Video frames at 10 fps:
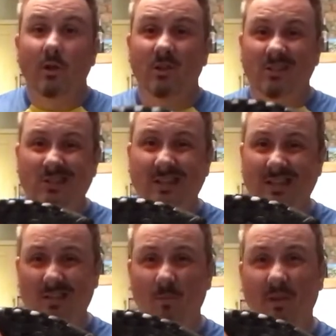you just get
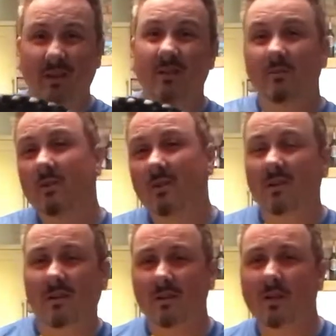something that
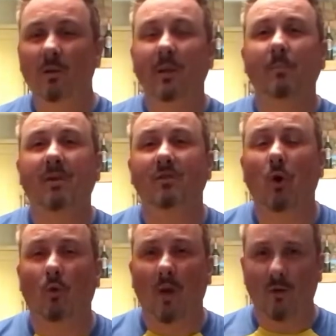is going to be a bit of an
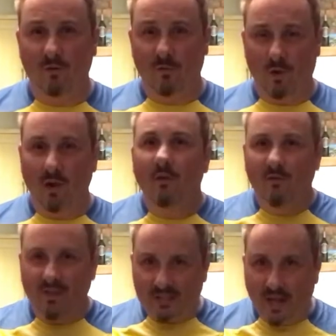all-rounder for you for
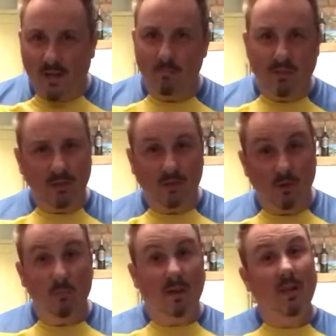the time being. You
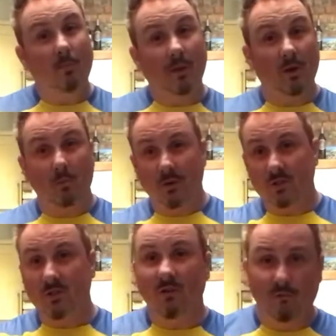can make that bigger
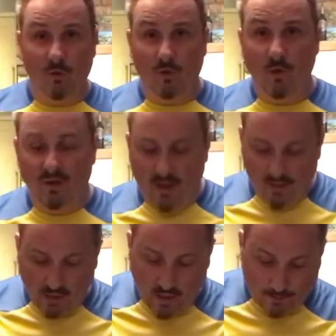purchase further on down
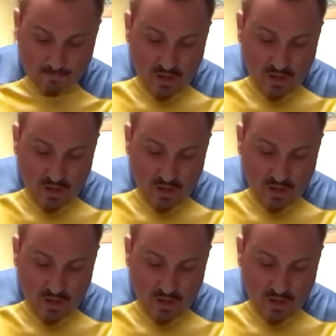the line.